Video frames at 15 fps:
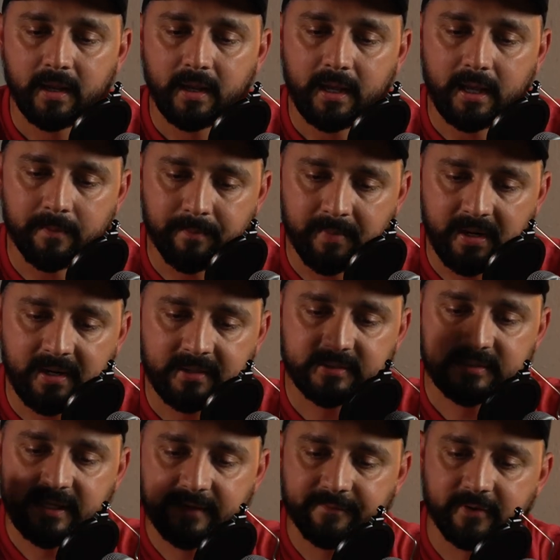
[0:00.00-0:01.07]
It means
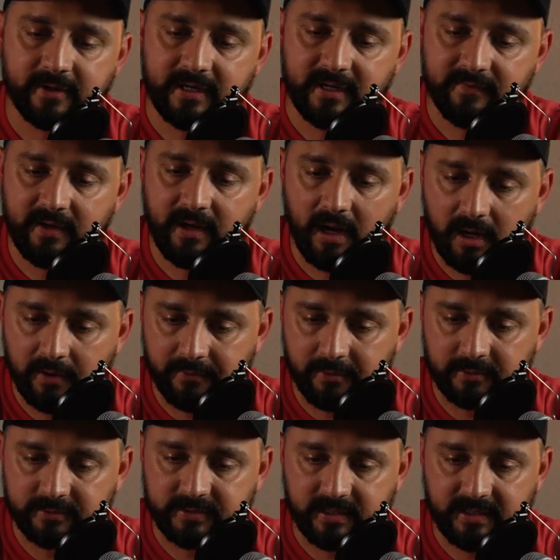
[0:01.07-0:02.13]
that forgiving
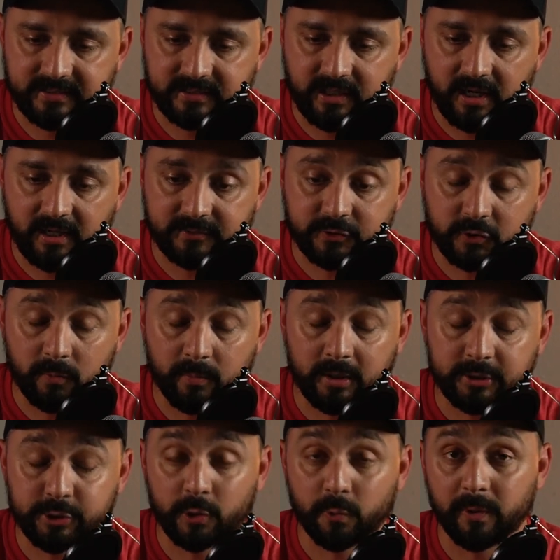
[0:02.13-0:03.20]
others is not so
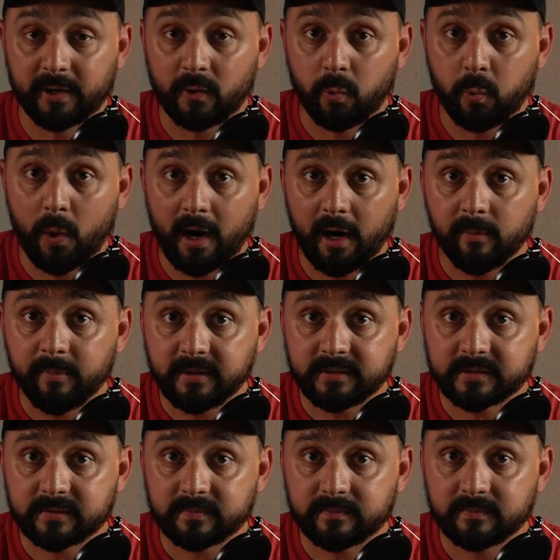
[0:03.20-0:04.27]
much a
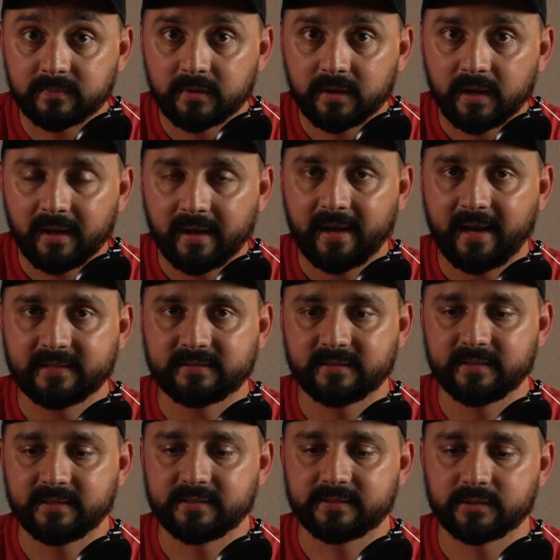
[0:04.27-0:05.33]
requirement as it
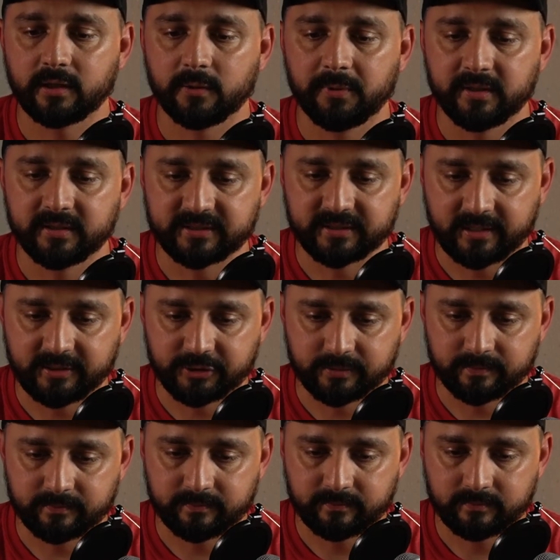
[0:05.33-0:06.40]
is a realization.
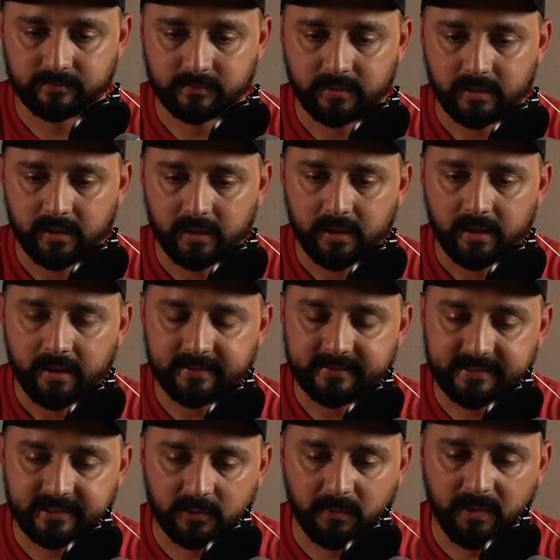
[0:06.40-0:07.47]

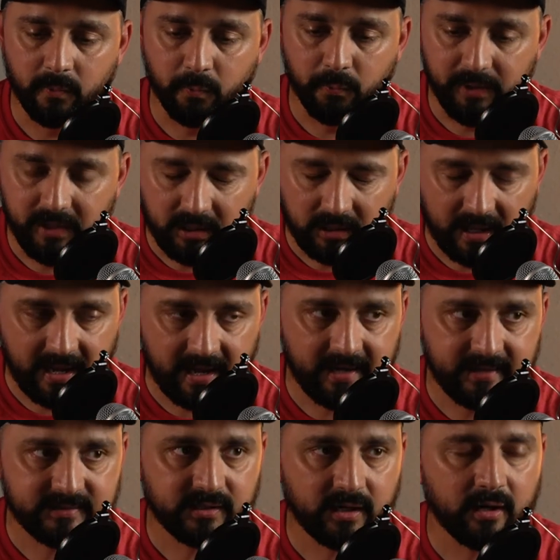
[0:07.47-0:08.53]
Until we
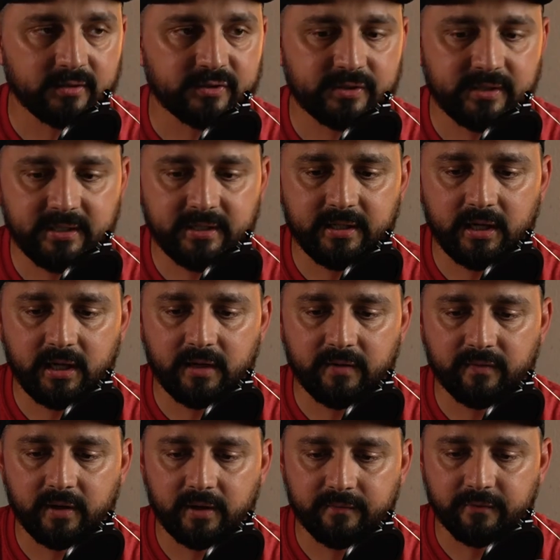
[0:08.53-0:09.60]
realize our sin of
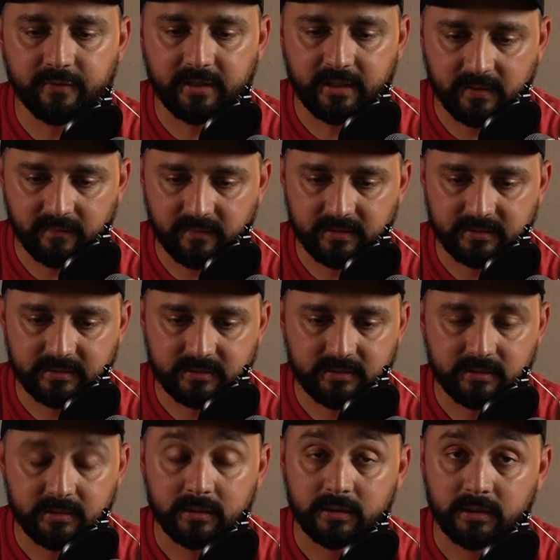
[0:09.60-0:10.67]
unforgiveness,
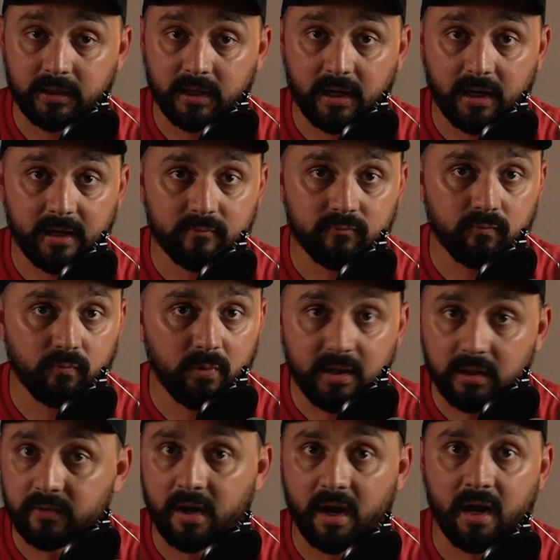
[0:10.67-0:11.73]
God
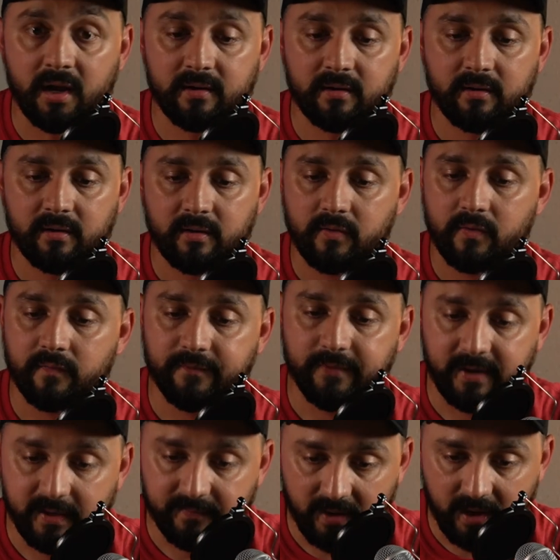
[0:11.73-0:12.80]
will not
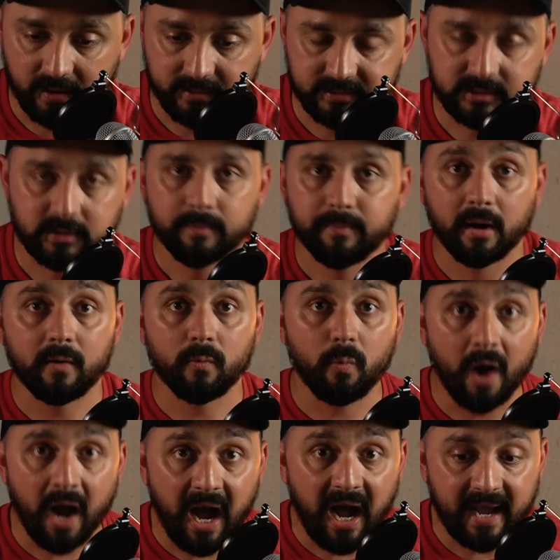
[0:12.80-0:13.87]
forgive us. But
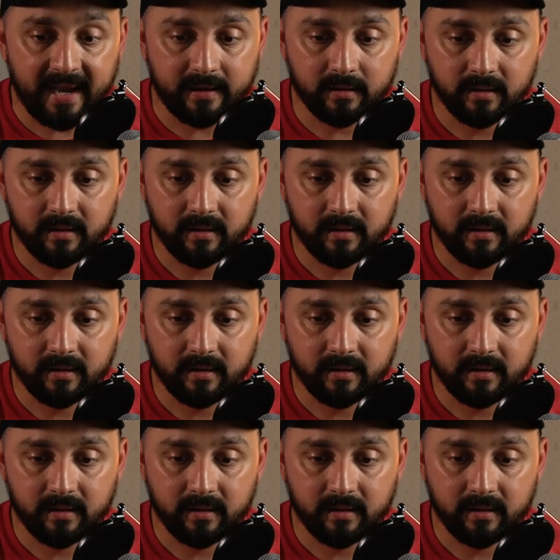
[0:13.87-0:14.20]
why?